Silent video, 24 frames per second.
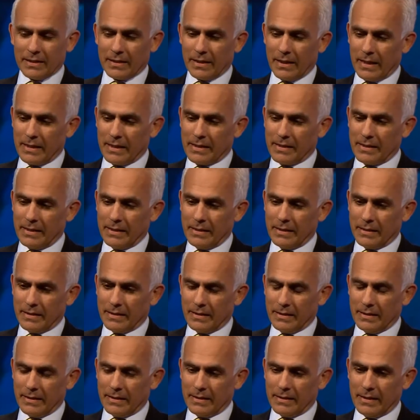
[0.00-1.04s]
And I think
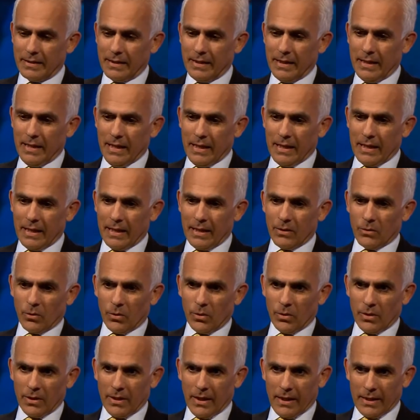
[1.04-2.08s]
that in
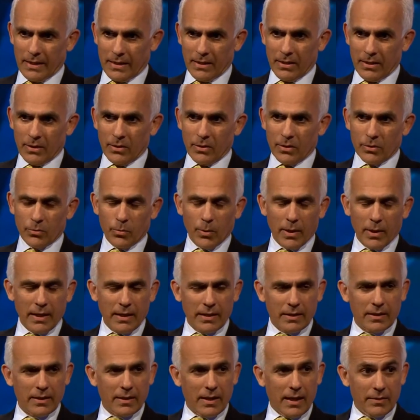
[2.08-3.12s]
all likelihood,
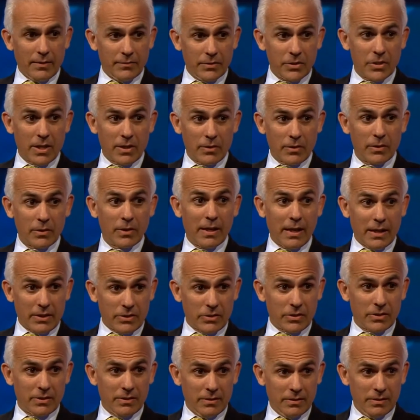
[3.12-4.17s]
we're going to have a general
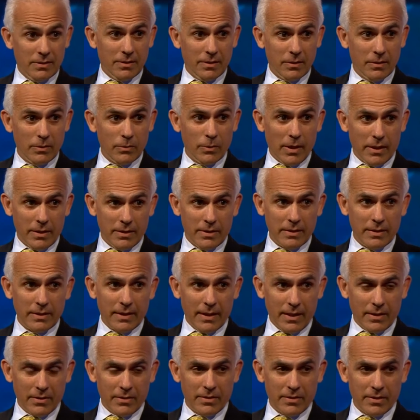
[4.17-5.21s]
election rather than
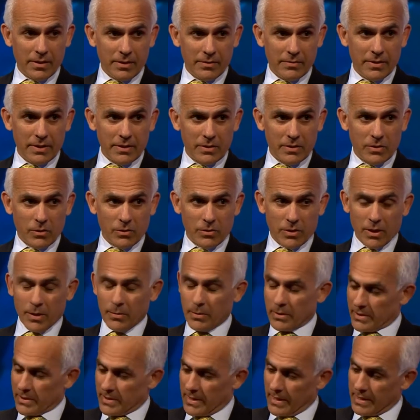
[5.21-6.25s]
get to 31st
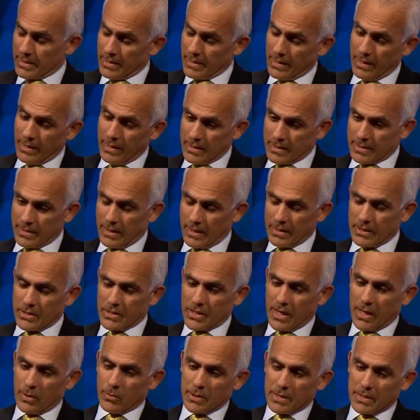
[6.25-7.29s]
October, because I slightly
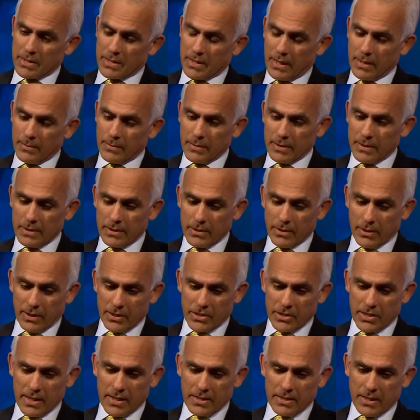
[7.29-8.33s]
share with Simon, I
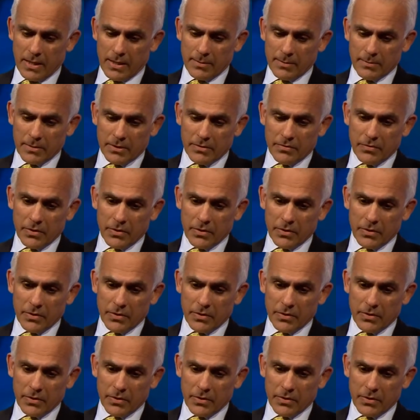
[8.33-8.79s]
share Simon's